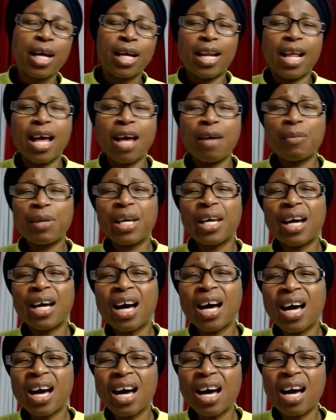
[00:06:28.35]
Let me
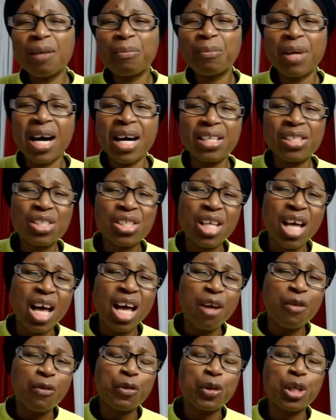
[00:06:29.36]
have
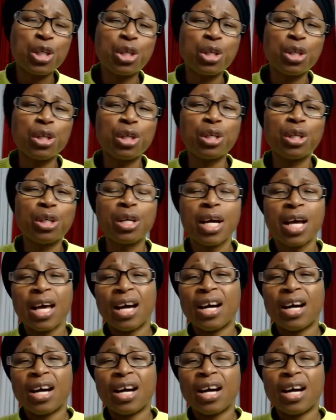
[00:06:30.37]
myself in you.